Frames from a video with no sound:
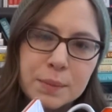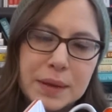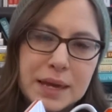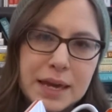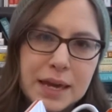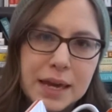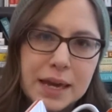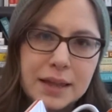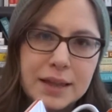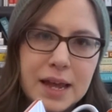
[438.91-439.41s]

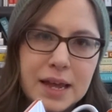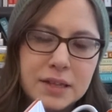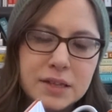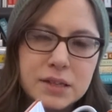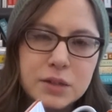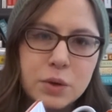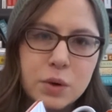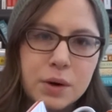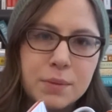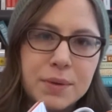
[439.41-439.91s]
being in that
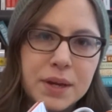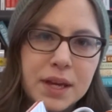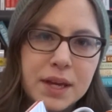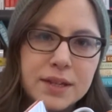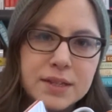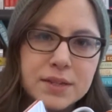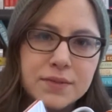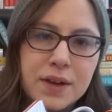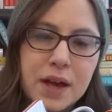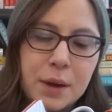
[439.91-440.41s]
store
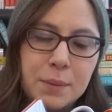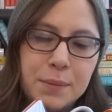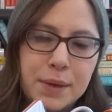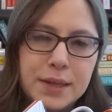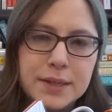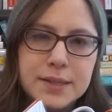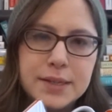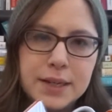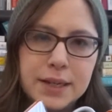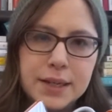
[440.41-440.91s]
because of how
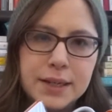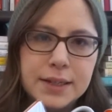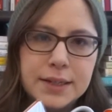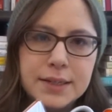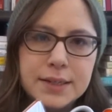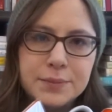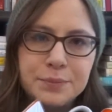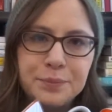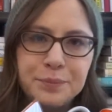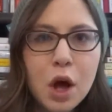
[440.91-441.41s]
amazing it
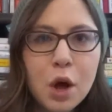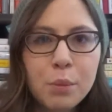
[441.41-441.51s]
is.